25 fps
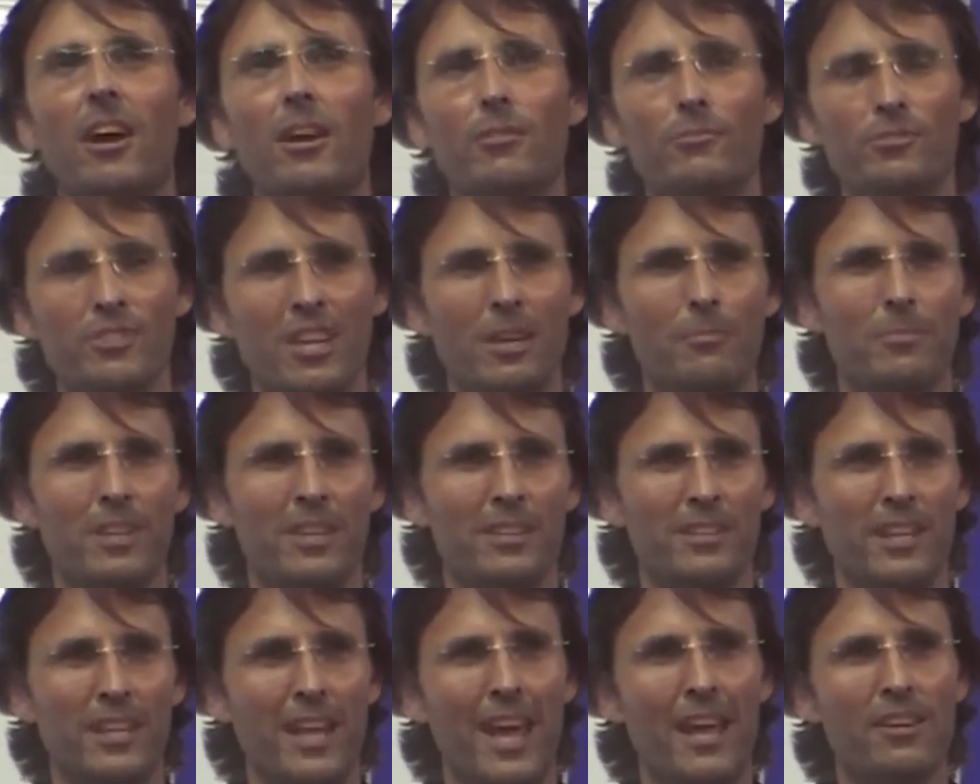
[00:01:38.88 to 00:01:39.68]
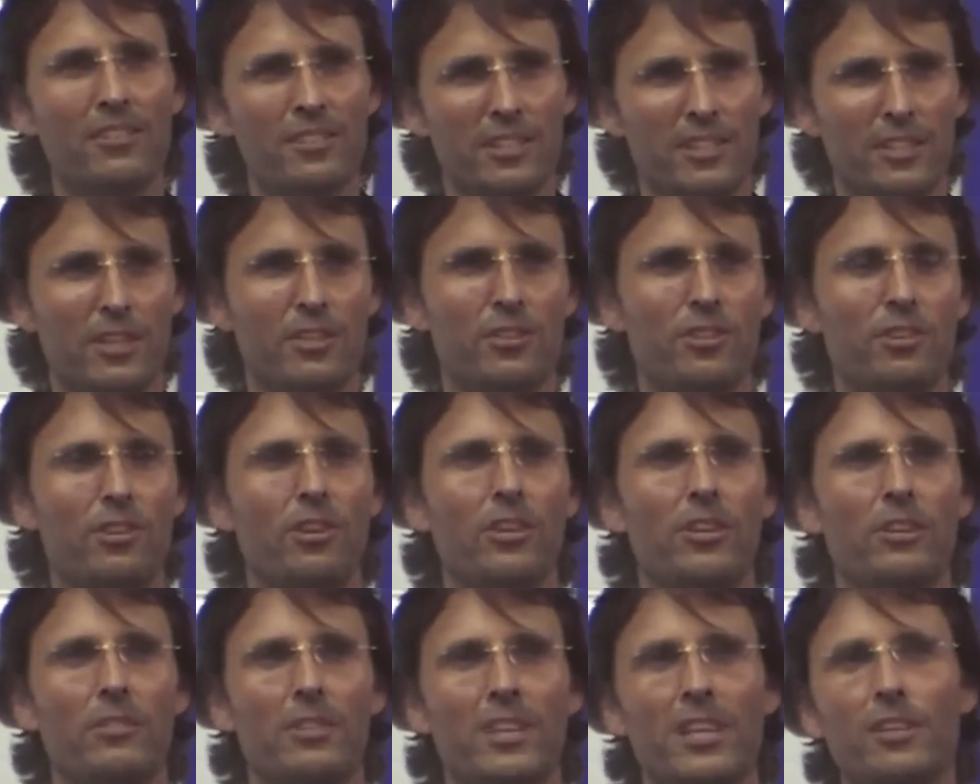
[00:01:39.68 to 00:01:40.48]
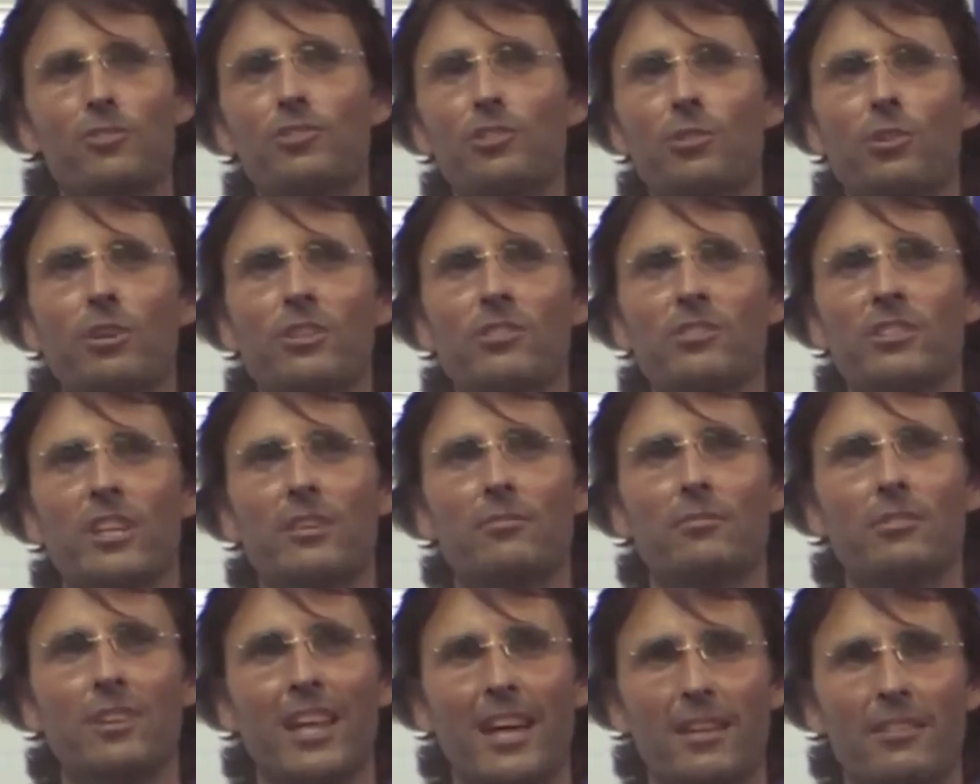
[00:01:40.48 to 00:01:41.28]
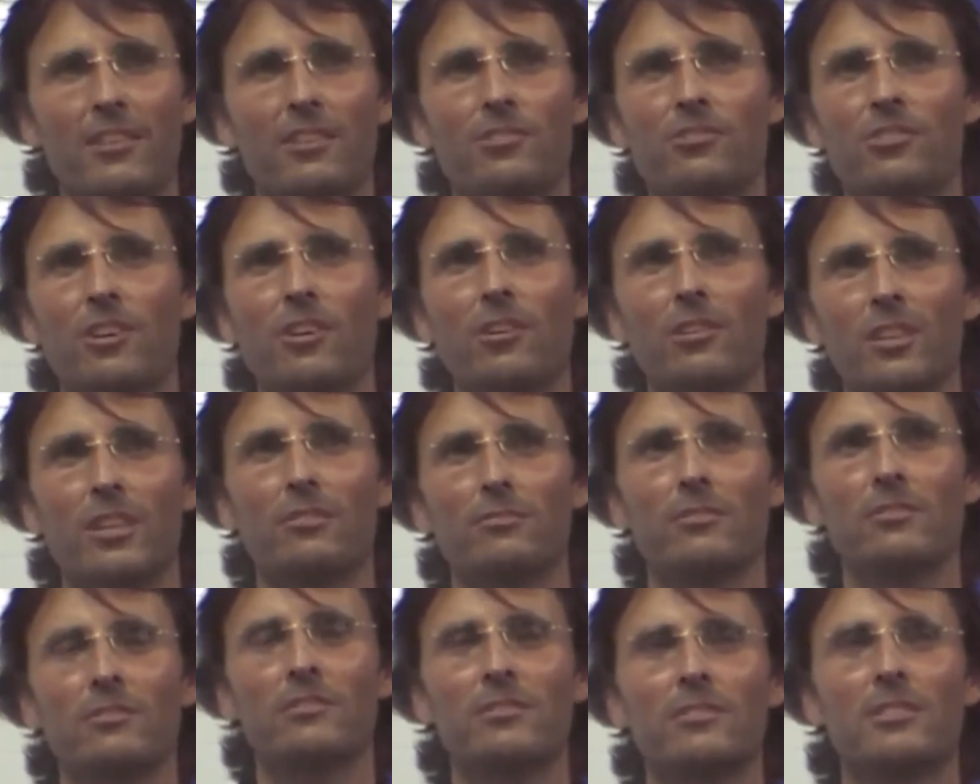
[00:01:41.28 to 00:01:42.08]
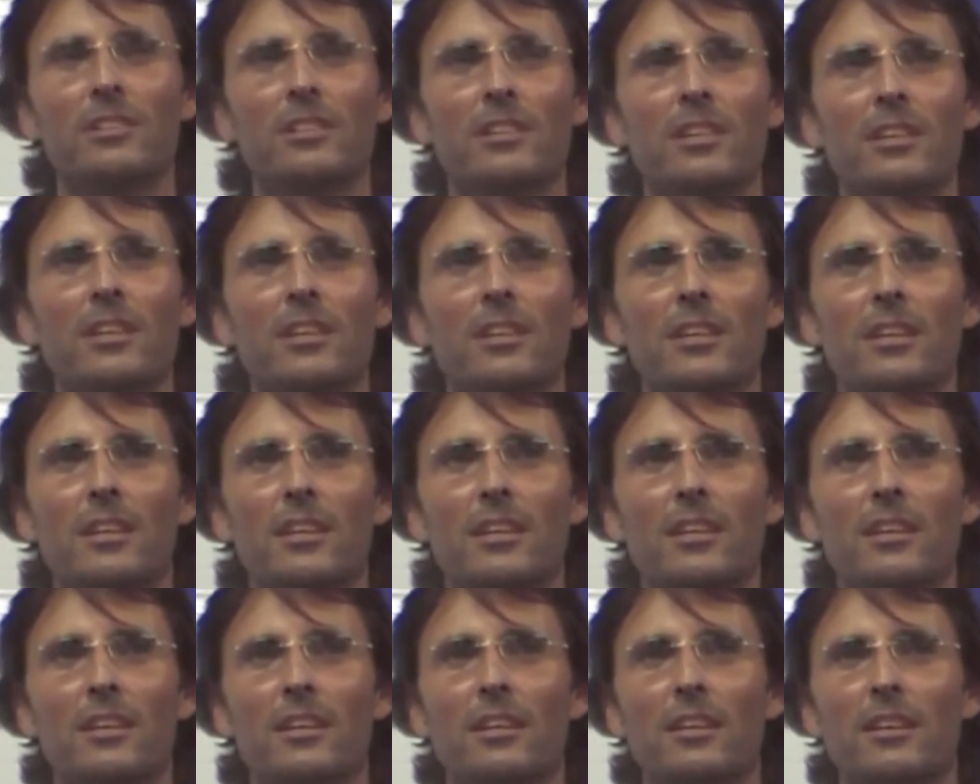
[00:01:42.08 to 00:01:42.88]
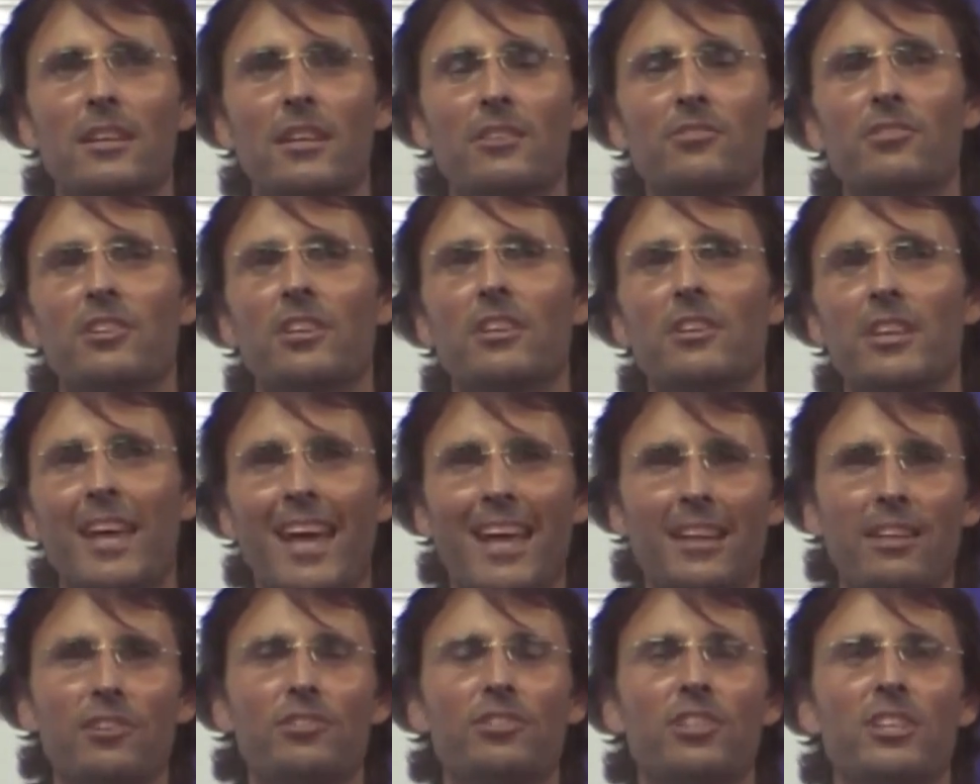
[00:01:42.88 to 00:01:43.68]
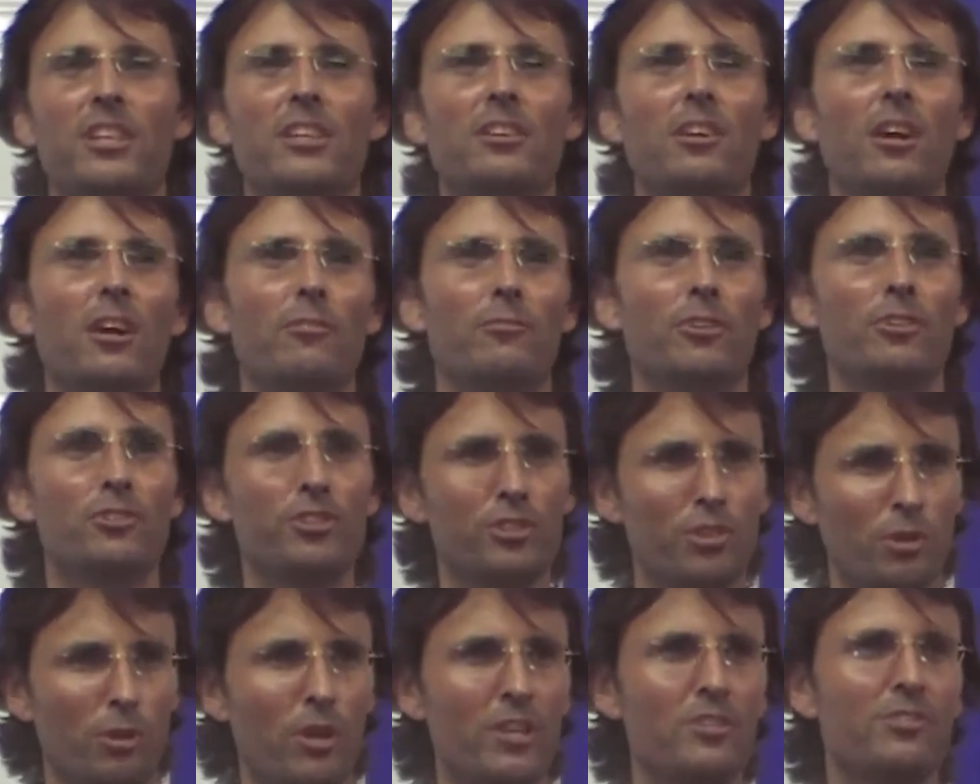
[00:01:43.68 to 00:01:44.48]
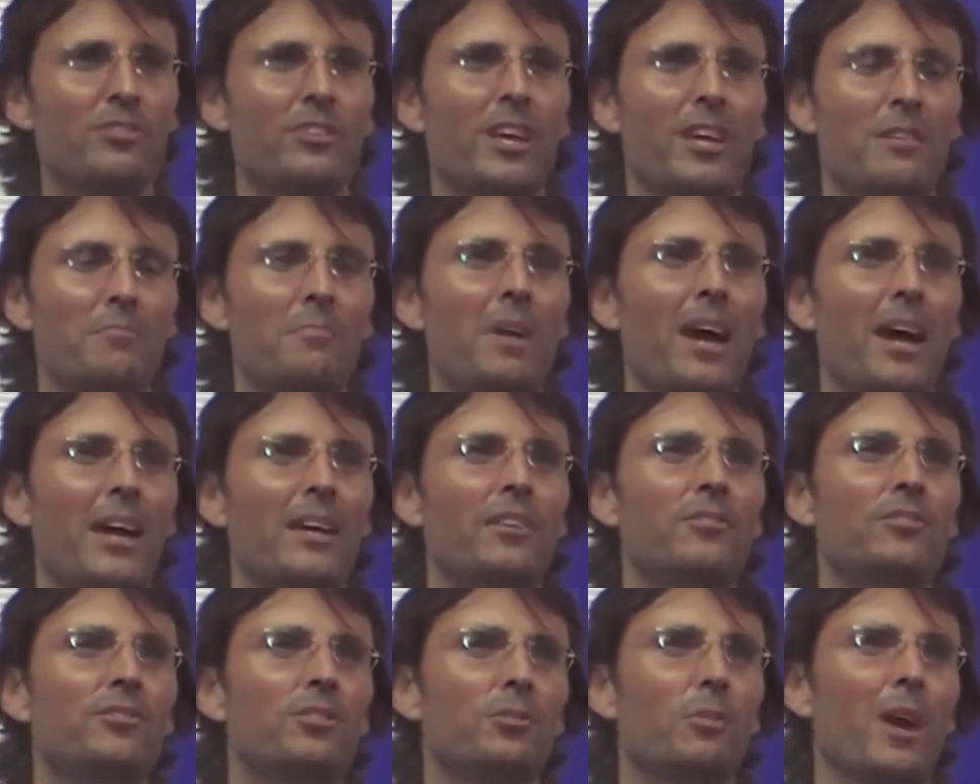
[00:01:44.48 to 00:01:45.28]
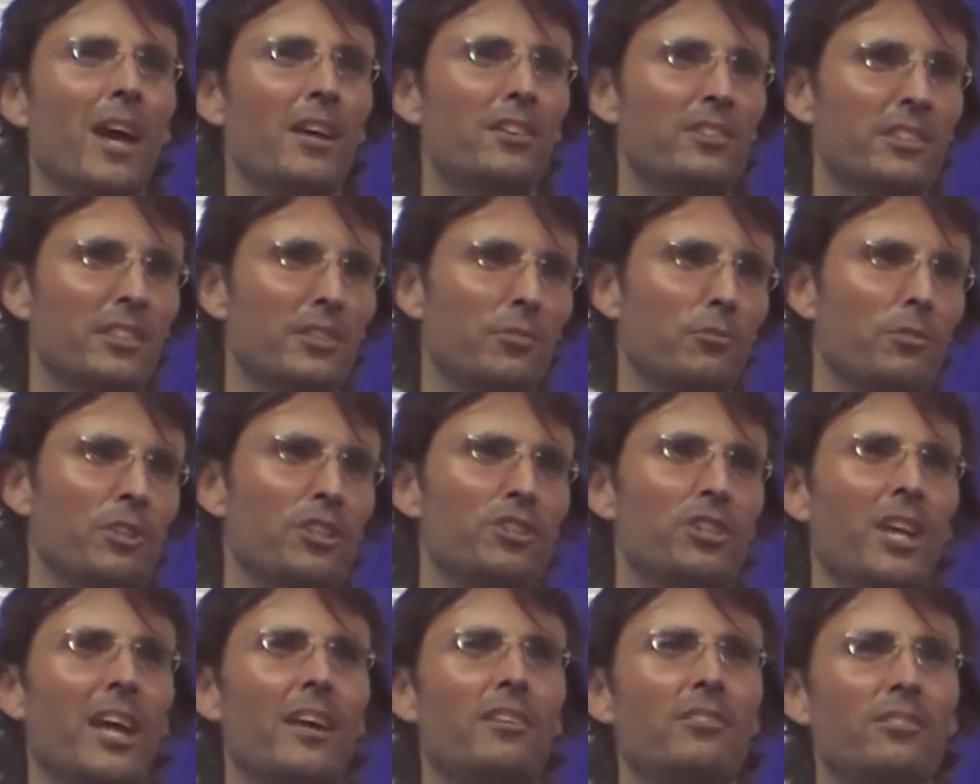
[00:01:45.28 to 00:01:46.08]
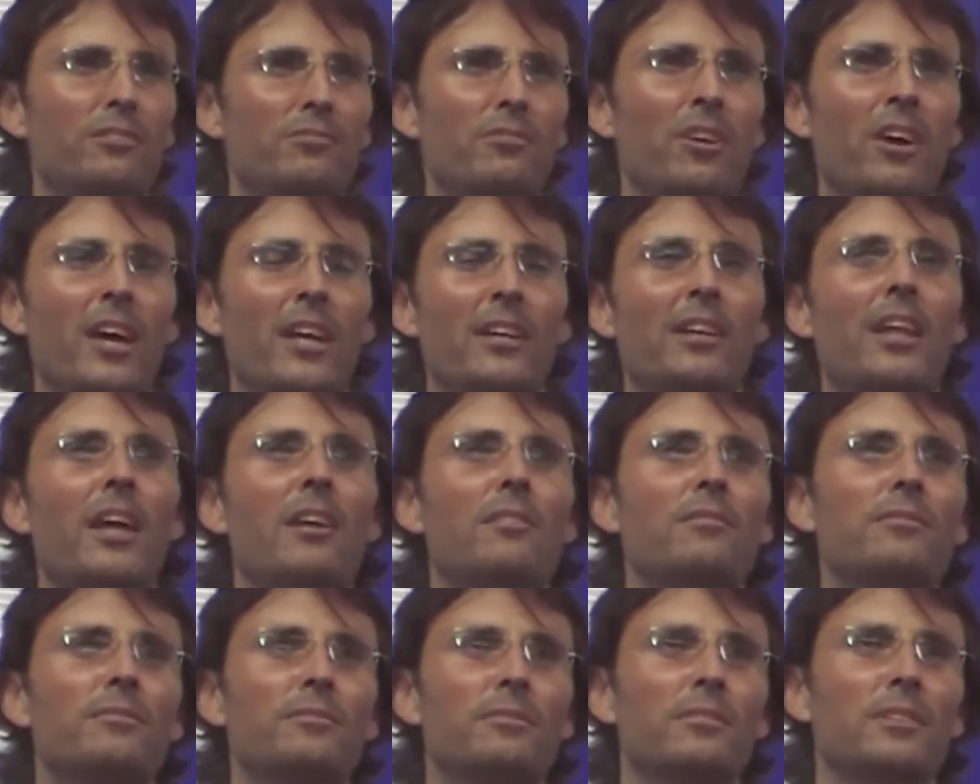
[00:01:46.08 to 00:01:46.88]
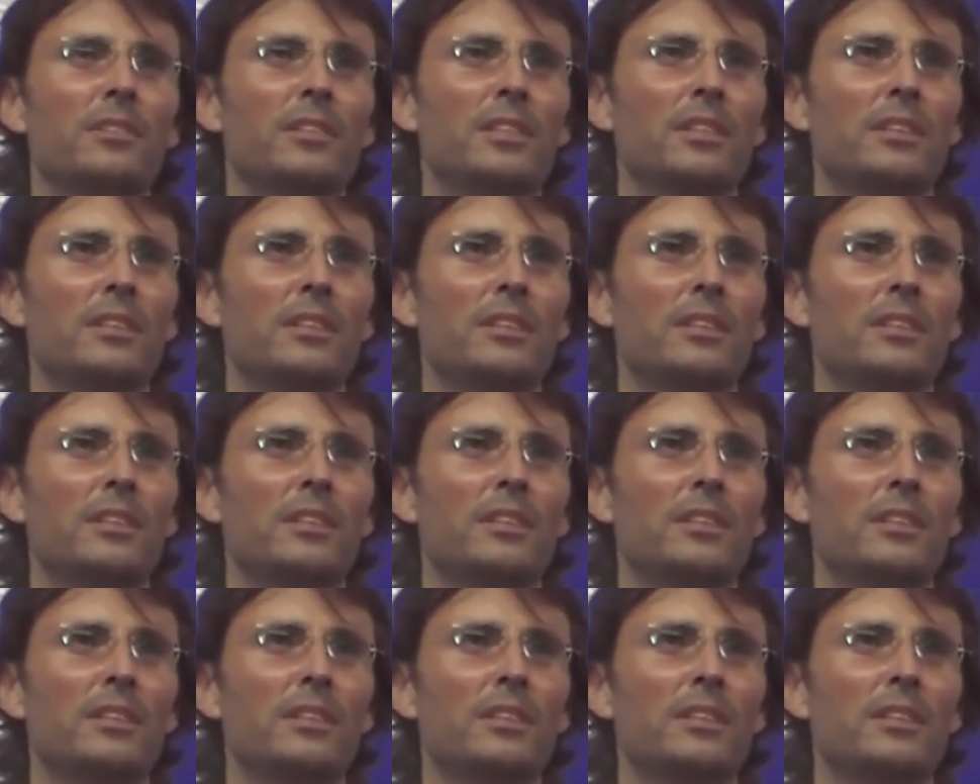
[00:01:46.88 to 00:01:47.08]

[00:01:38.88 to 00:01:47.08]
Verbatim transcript: of something that actually occurred at their choice level, at their soul level. It's an analogy of a choice they made to actually reject divine love.